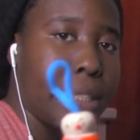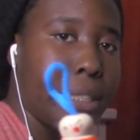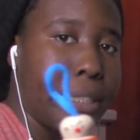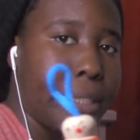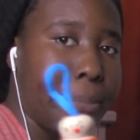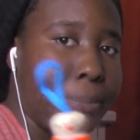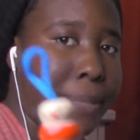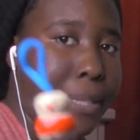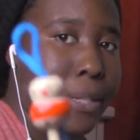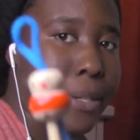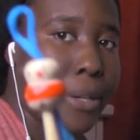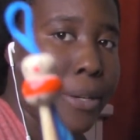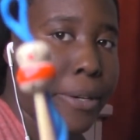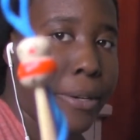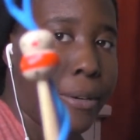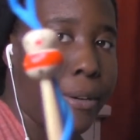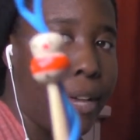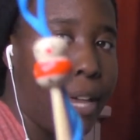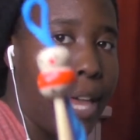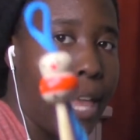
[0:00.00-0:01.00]

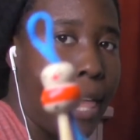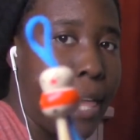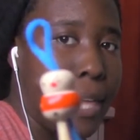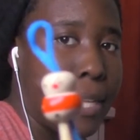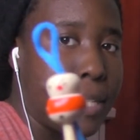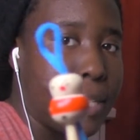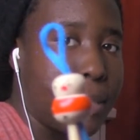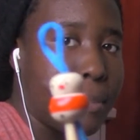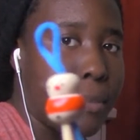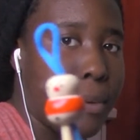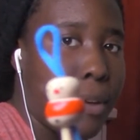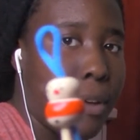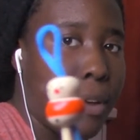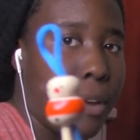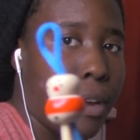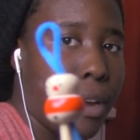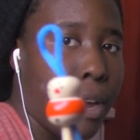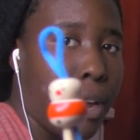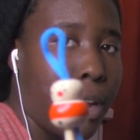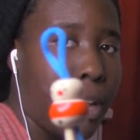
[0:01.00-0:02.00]
Umino
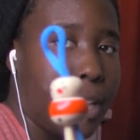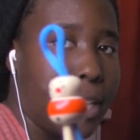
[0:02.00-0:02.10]
ASMR.